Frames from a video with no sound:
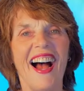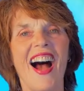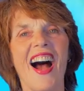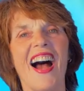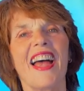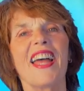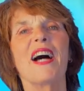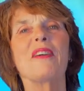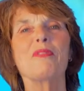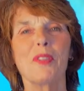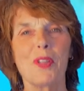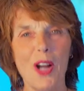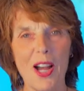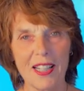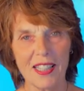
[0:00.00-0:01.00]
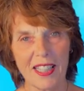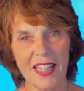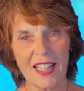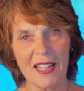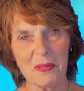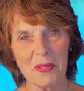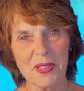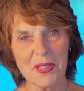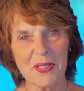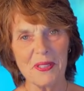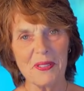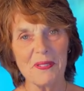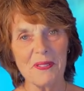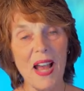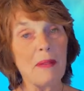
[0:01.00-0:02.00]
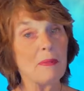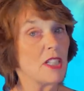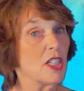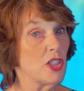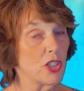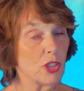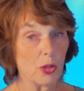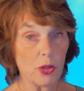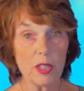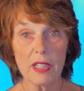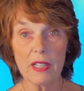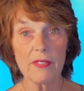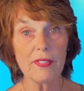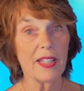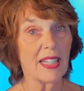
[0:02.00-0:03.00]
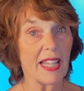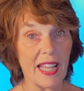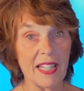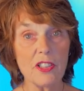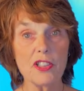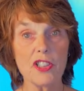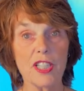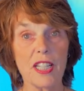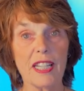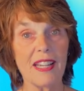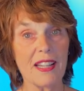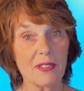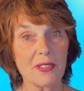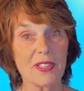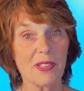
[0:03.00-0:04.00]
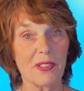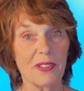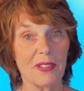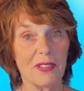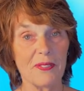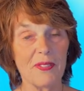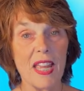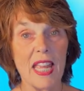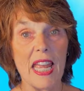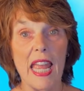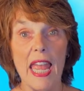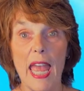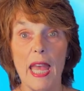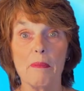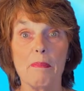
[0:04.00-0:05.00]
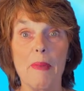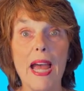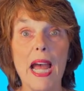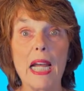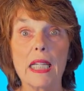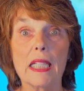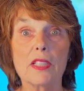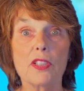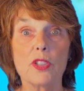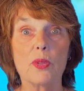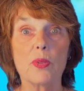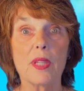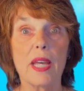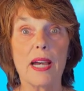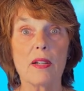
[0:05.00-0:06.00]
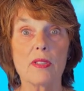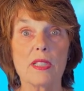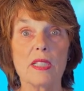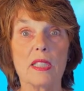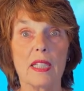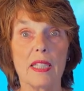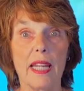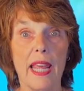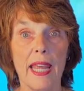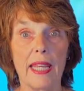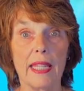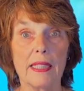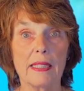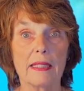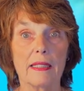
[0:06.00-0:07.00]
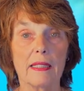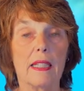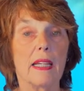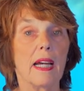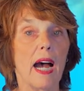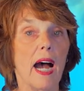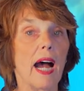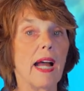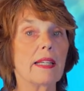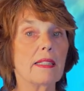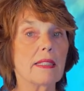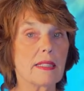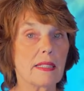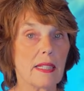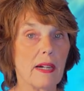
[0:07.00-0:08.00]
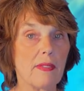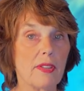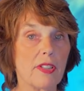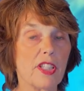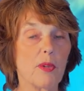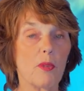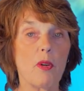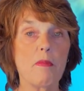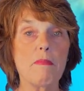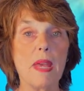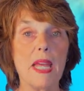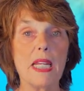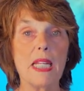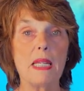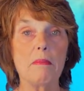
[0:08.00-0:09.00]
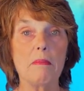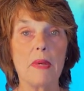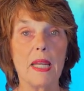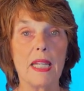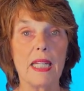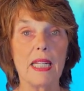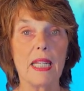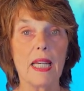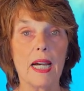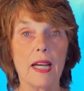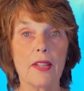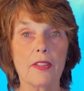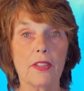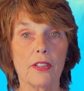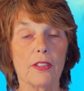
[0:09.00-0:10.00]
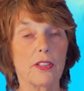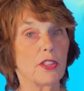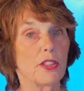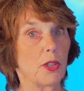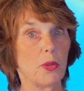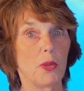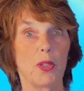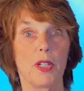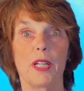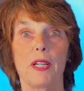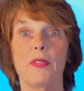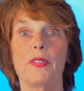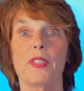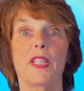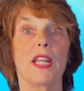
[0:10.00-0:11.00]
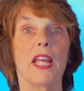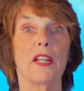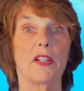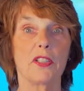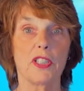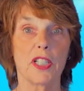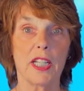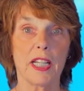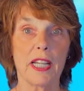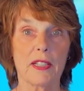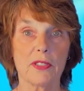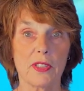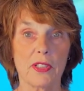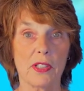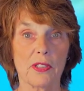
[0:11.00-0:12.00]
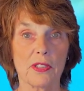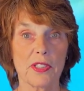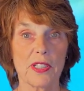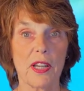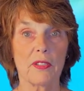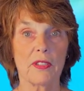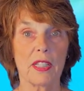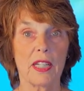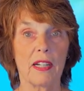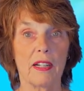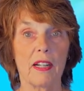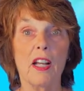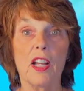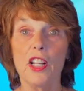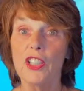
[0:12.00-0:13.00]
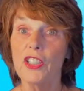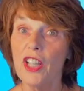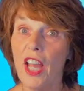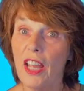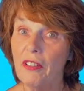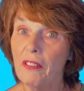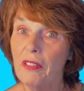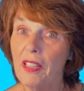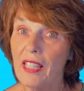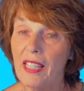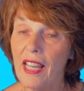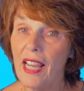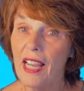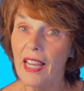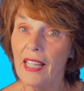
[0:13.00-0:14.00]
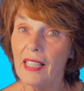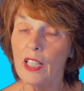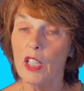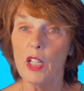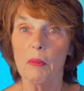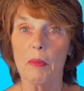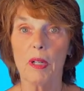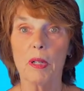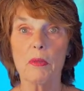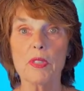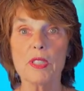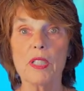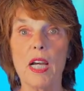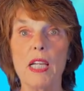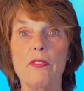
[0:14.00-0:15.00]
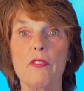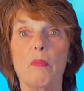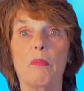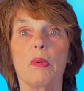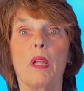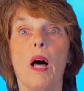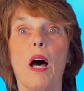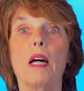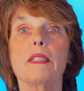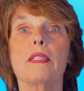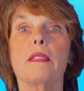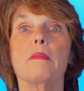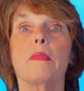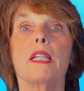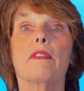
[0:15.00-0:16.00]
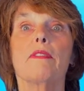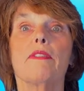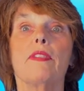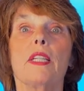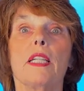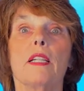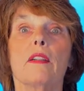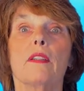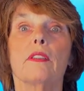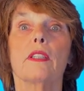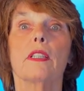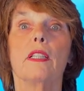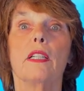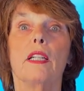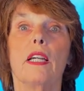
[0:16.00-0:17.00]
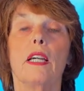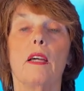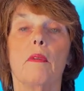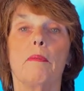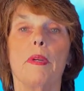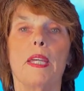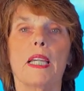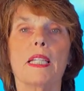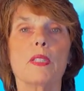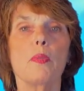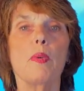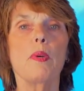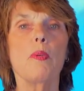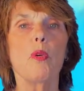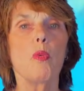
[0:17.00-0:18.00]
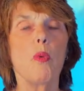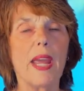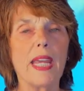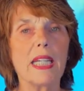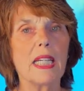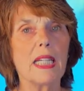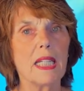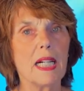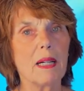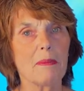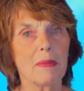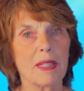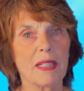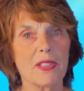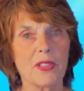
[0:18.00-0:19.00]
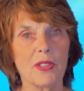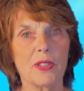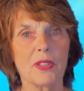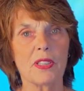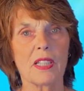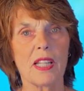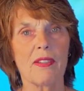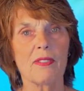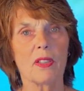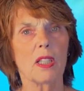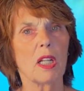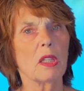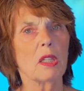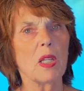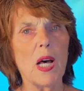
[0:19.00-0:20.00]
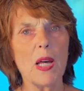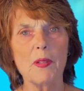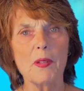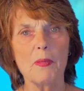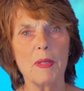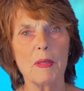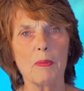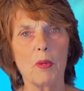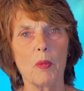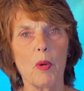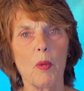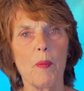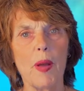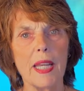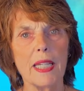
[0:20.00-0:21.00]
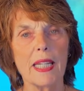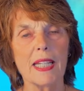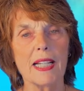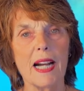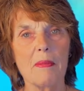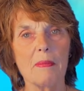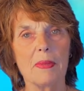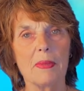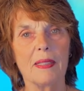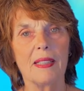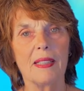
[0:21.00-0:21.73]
Hi, I'm Veronica Entwistle. I'm an intuitive and energy counselor. And back in 2008, I discovered there were many, many other intuitives and energy counselors out there. Not only that, but it was kind of a blossoming field because we were waking up at a certain level. A lot of people were waking up.